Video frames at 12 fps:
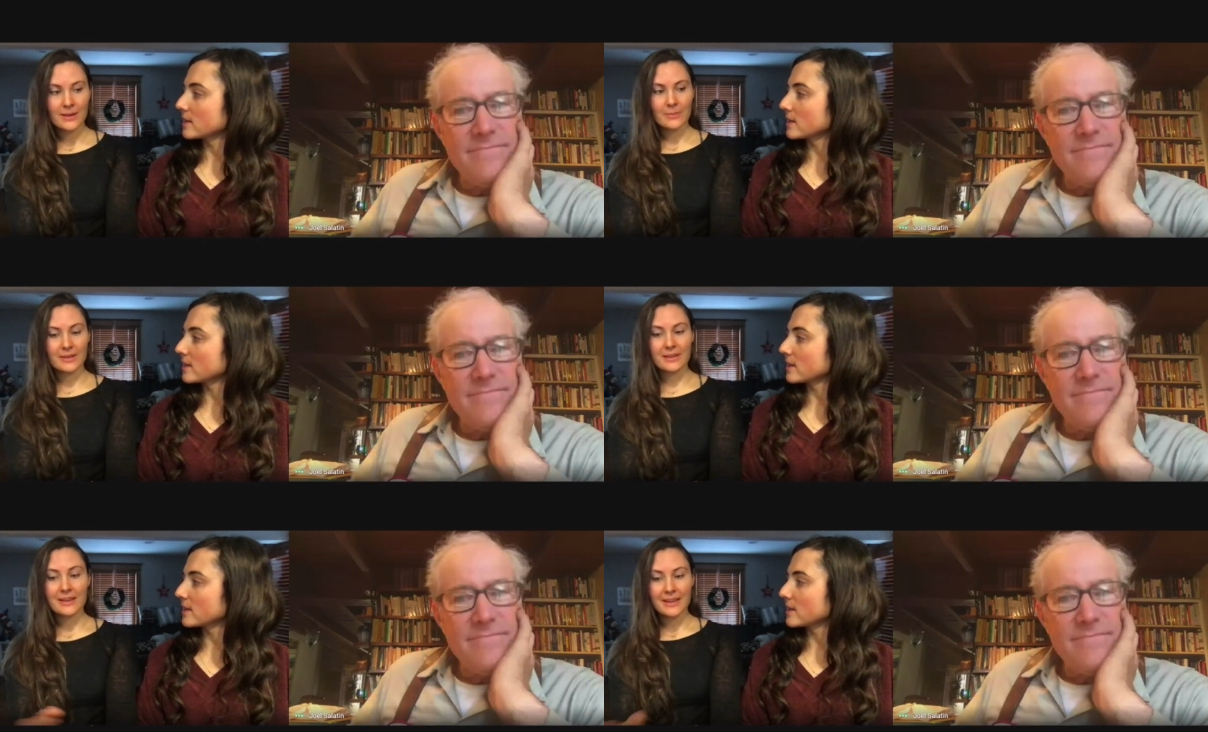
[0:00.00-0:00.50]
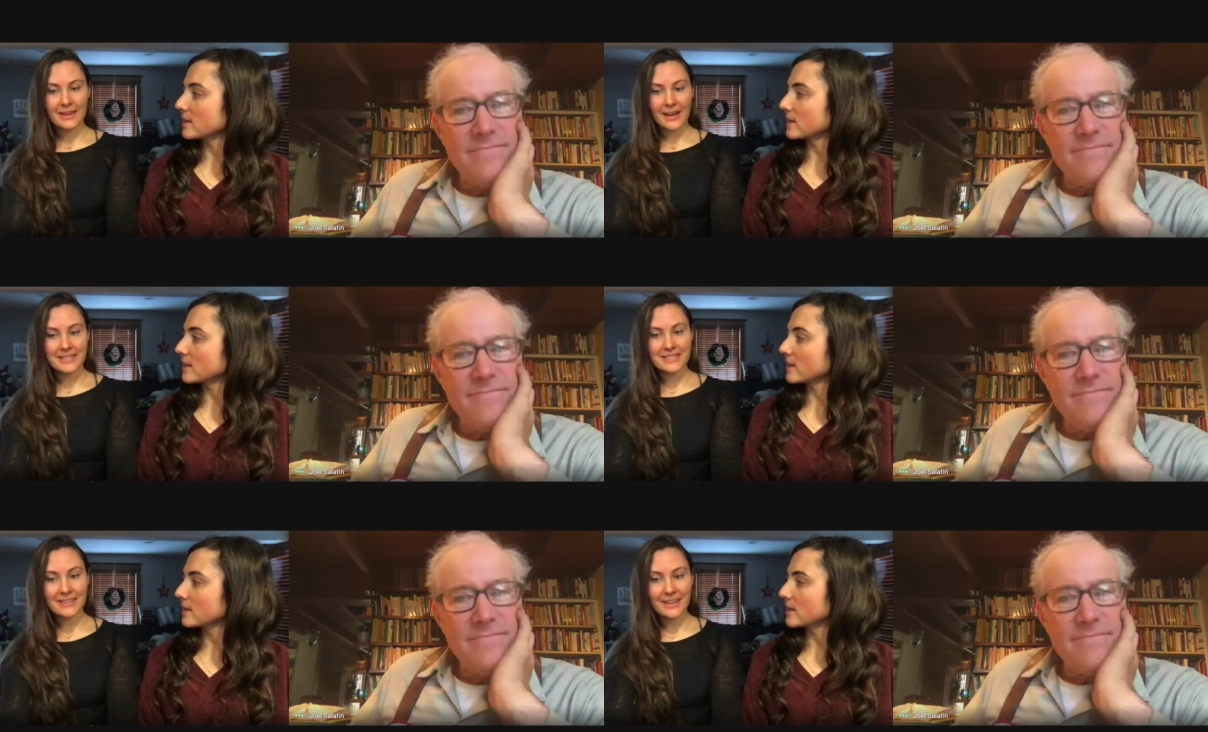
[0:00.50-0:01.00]
Speaker 1: but I
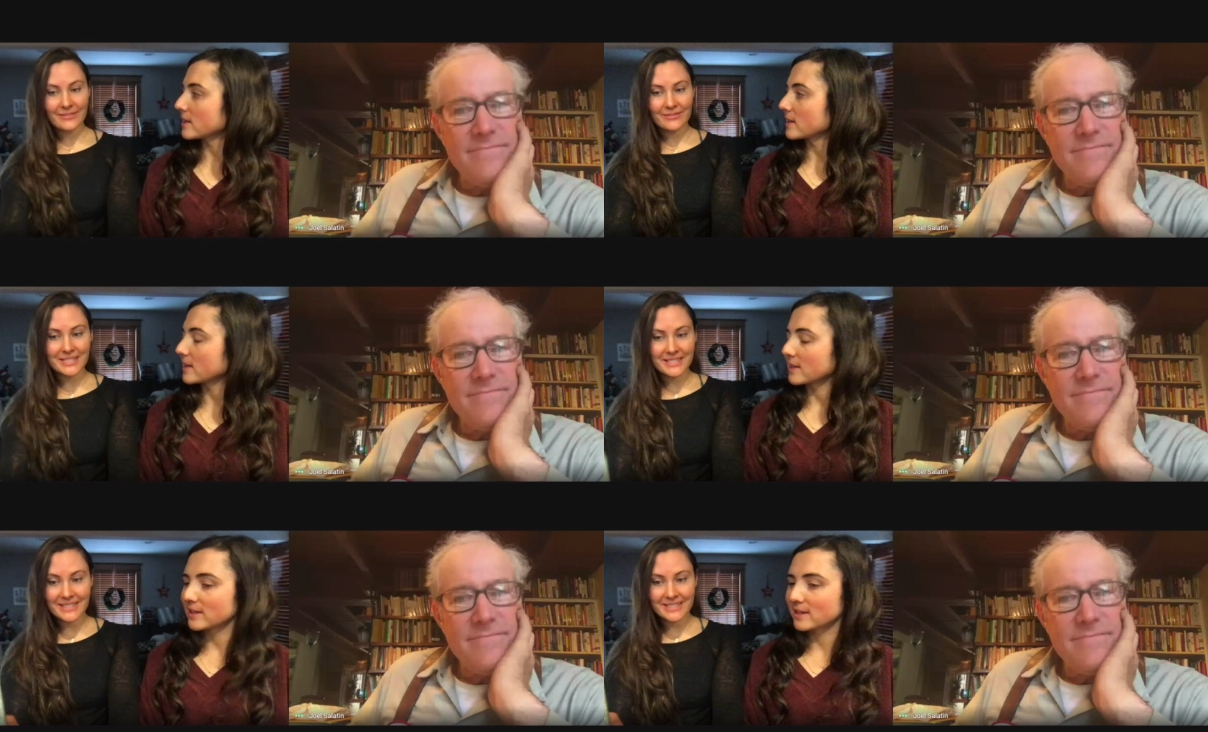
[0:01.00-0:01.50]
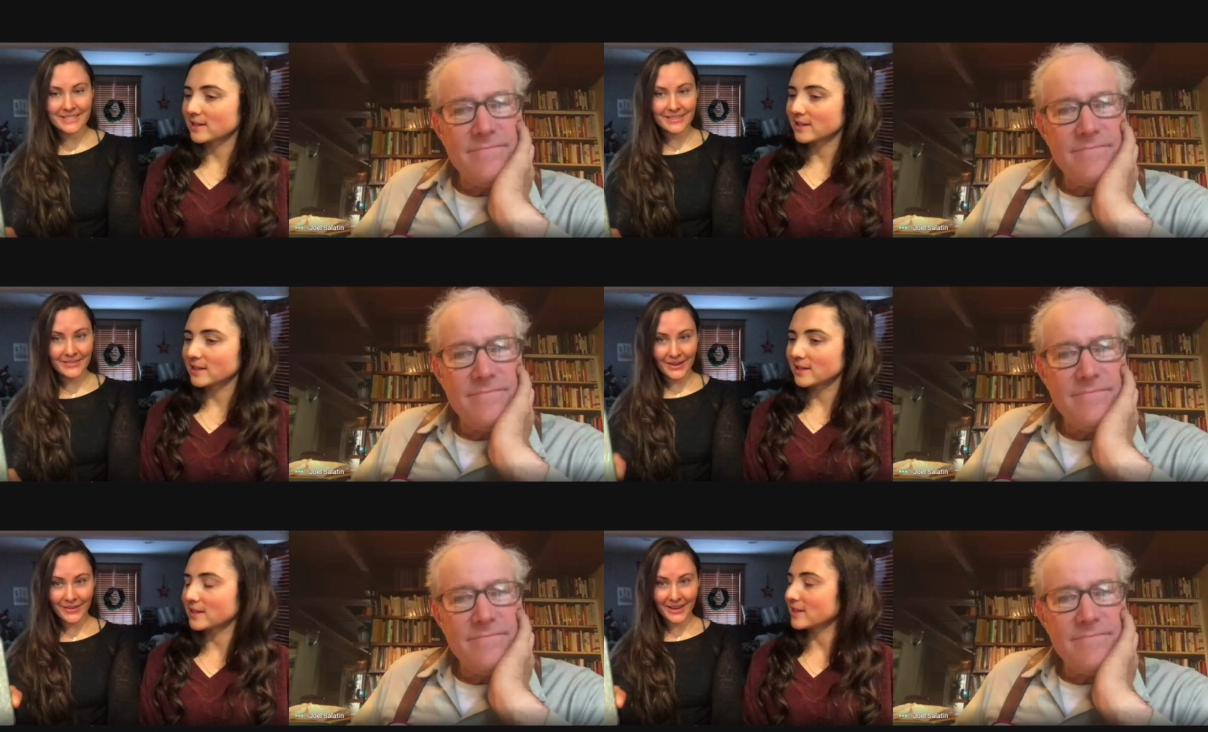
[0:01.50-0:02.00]
still have this list of
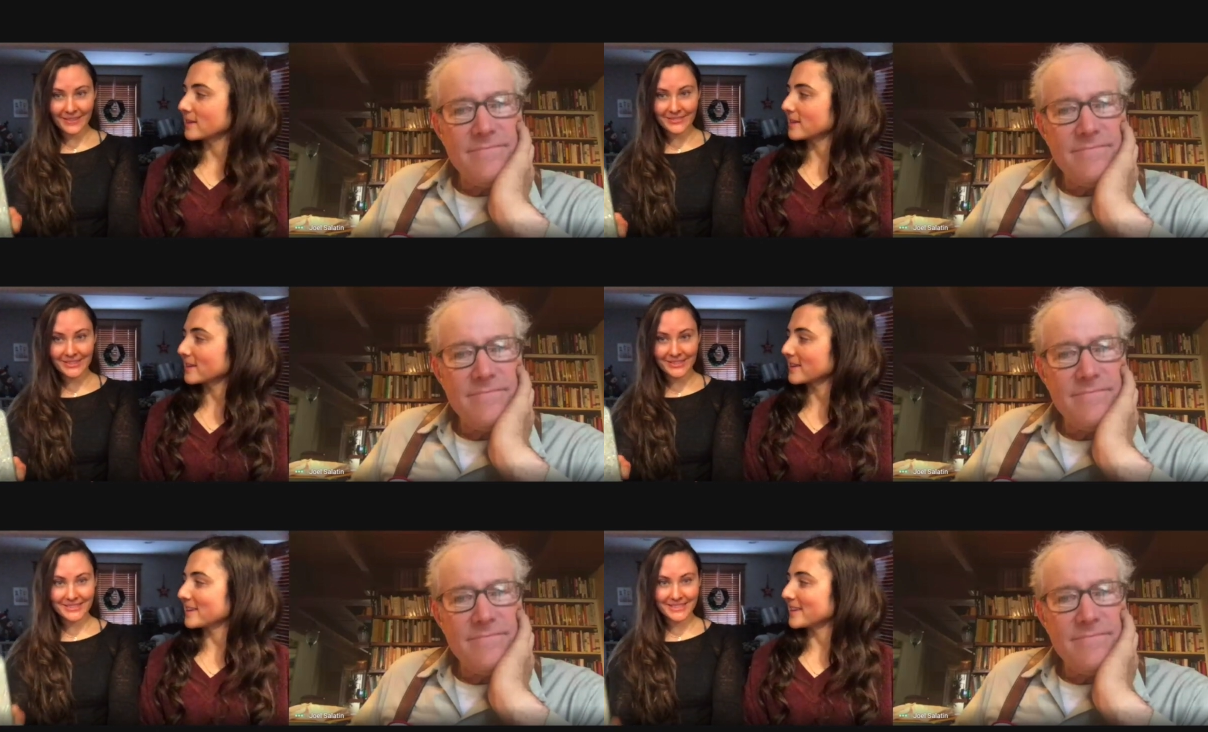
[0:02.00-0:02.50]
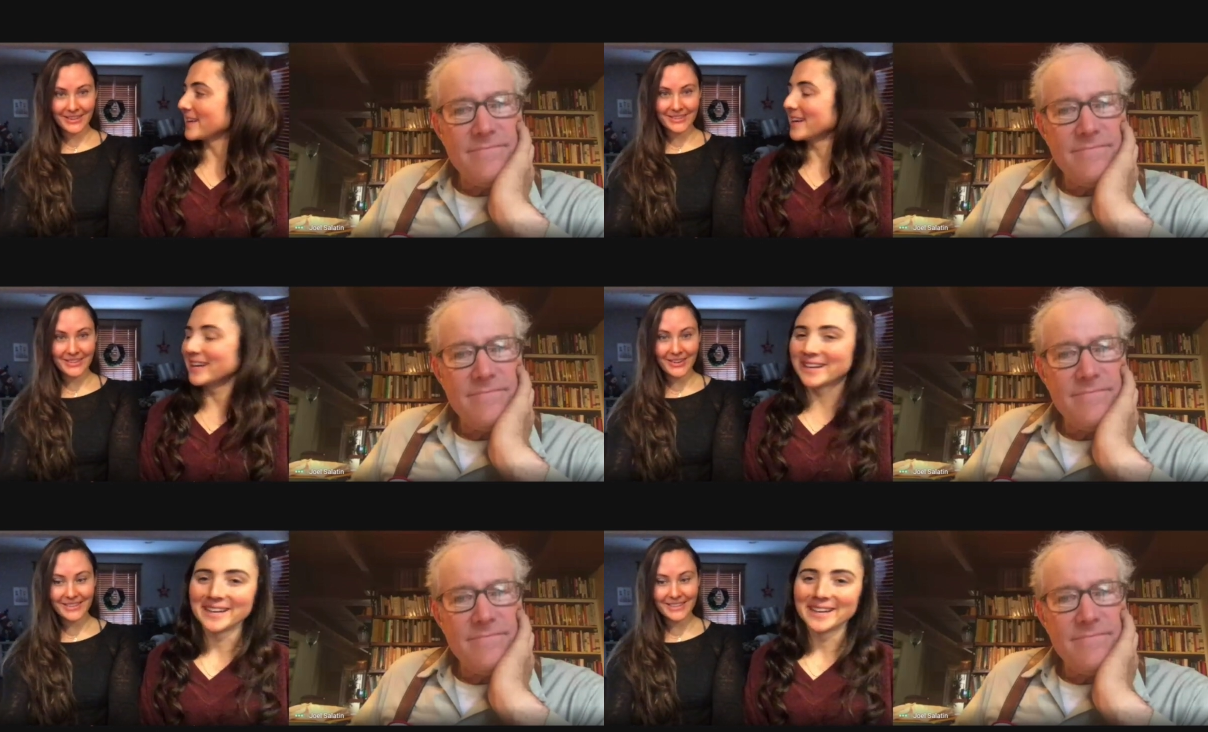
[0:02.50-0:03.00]
how I haven't learned how to
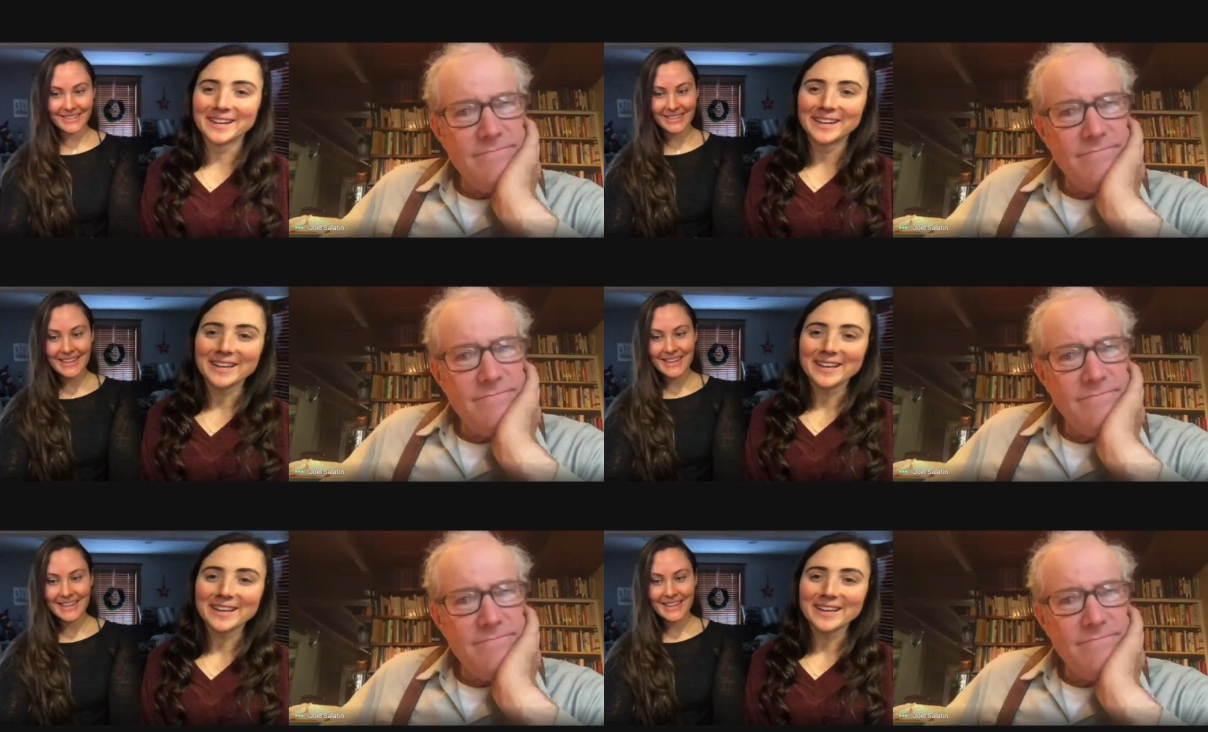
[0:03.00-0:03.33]
garden.